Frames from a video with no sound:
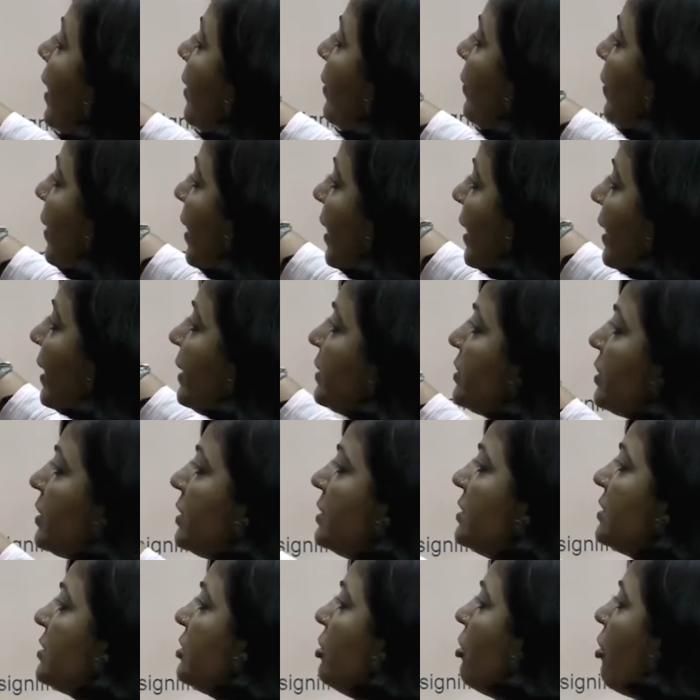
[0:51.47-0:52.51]
Rayleigh
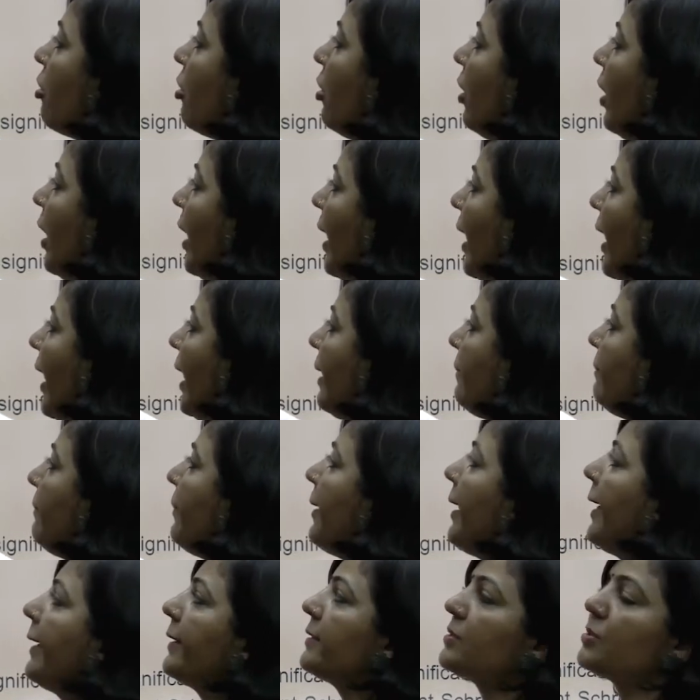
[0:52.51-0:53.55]
Jeans law and
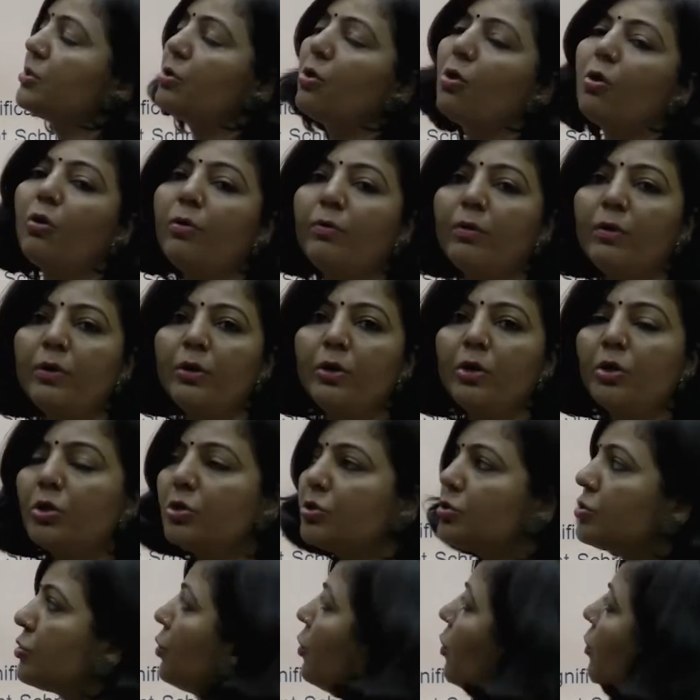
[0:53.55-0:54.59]
Planck's law.
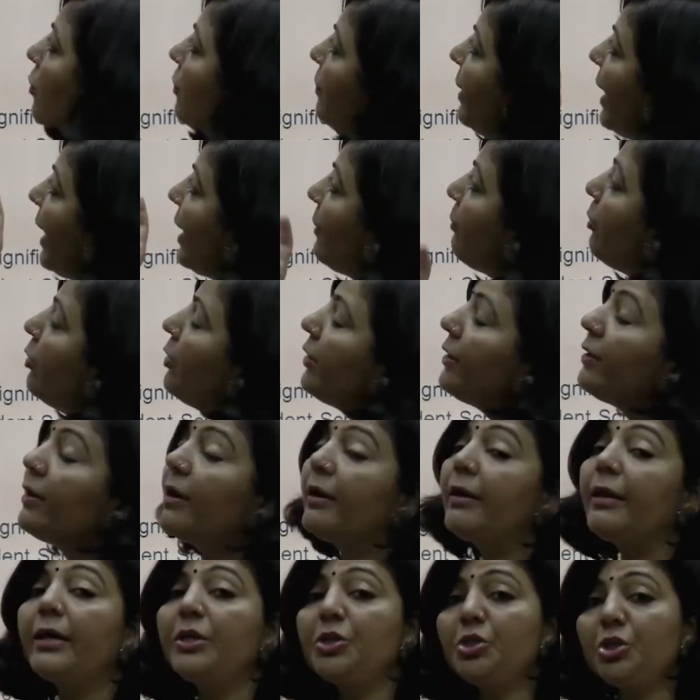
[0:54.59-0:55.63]
So, black body
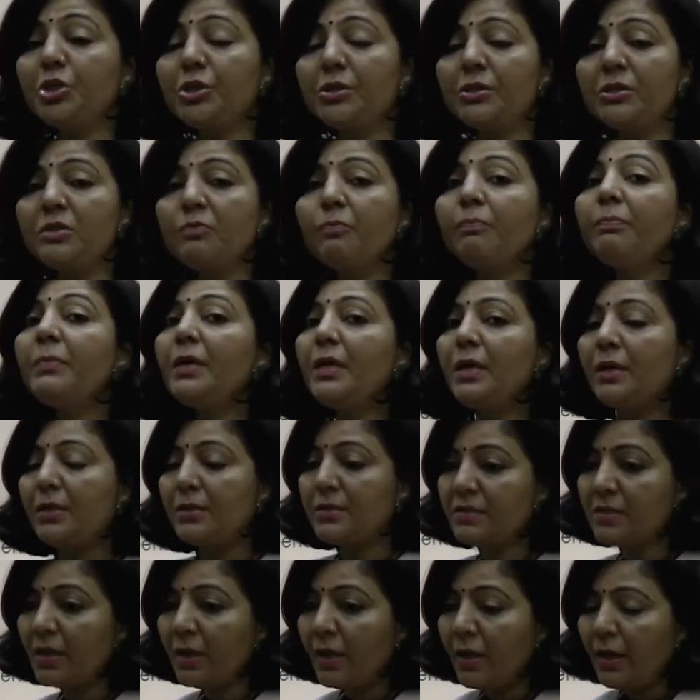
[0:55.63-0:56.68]
radiation means
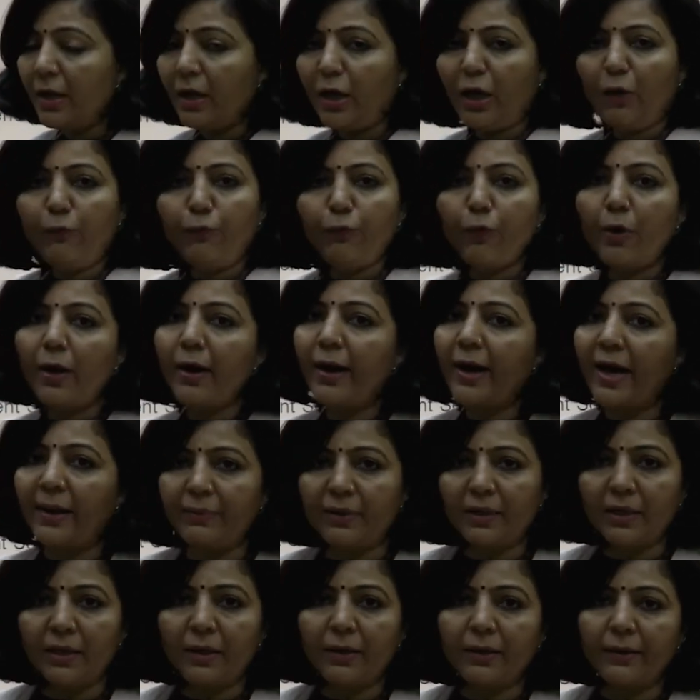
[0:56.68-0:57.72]
if you are
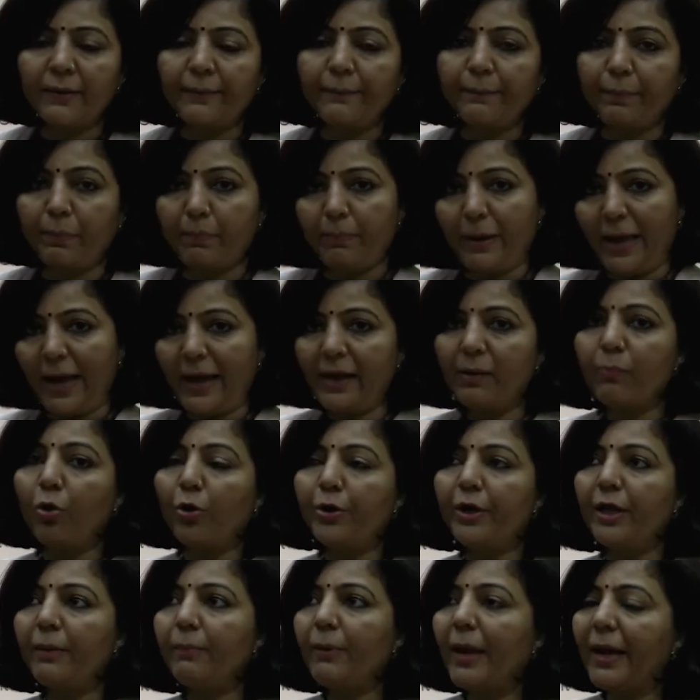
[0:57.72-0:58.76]
having a black
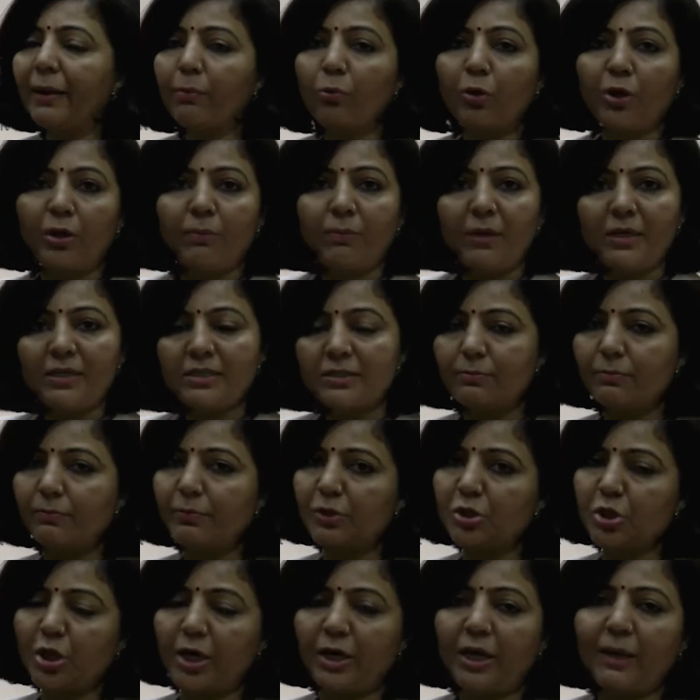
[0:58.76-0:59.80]
body, black body means
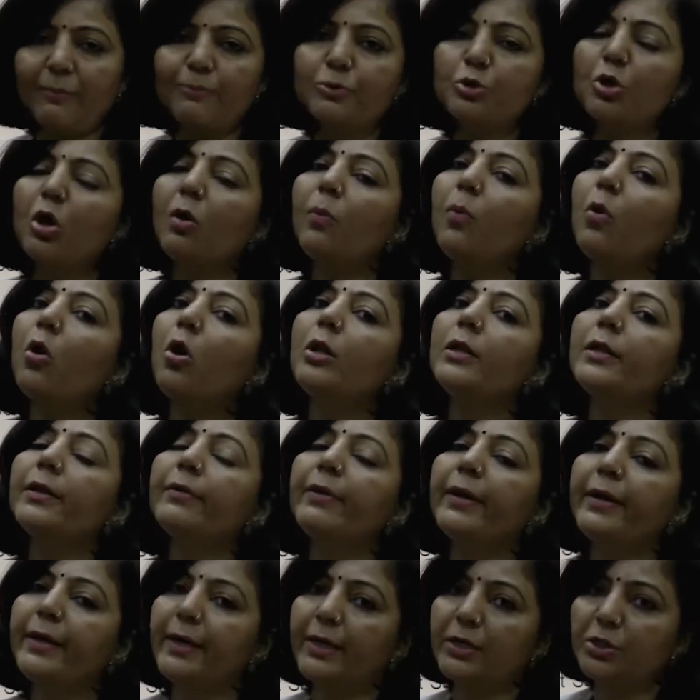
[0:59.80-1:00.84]
which can absorb all the
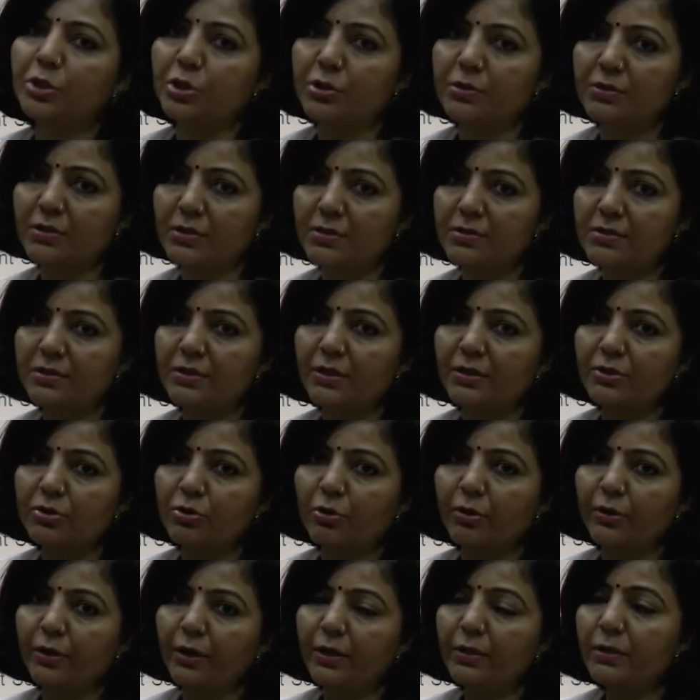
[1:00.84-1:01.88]
radiations incident
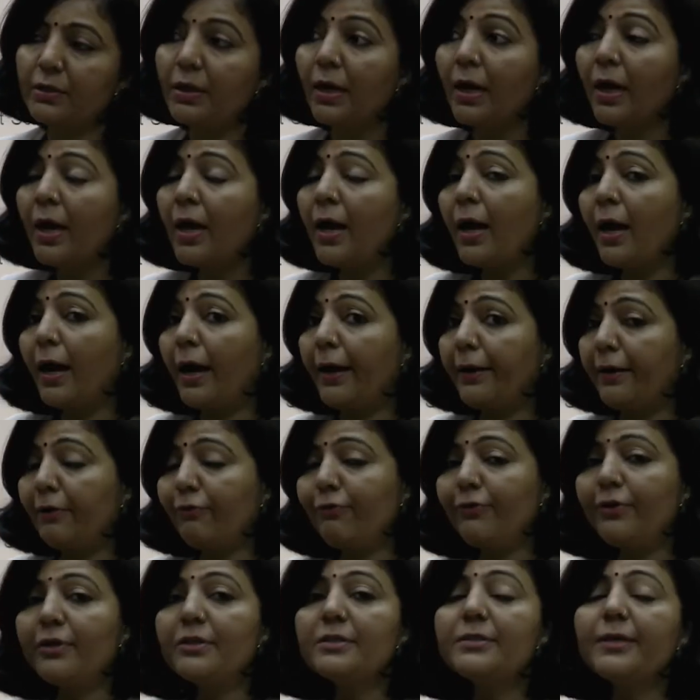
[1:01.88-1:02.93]
on it and if
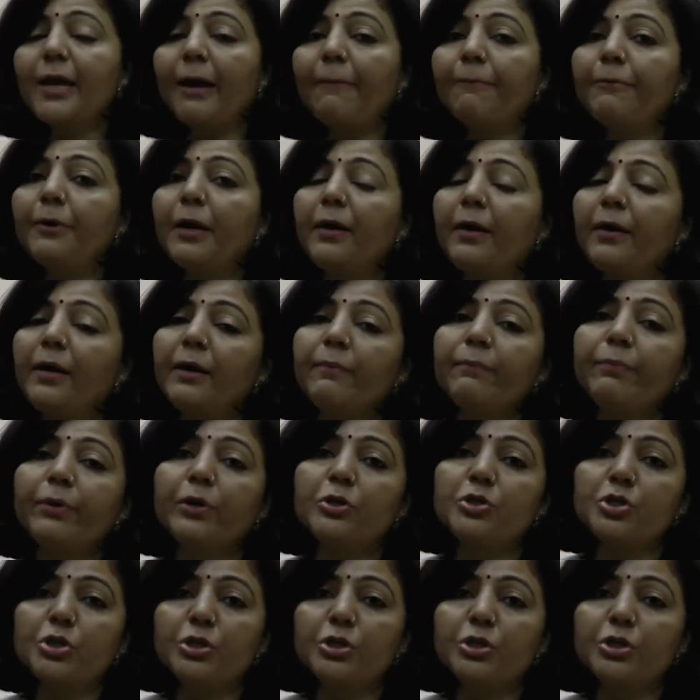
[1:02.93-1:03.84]
it is kept at a temperature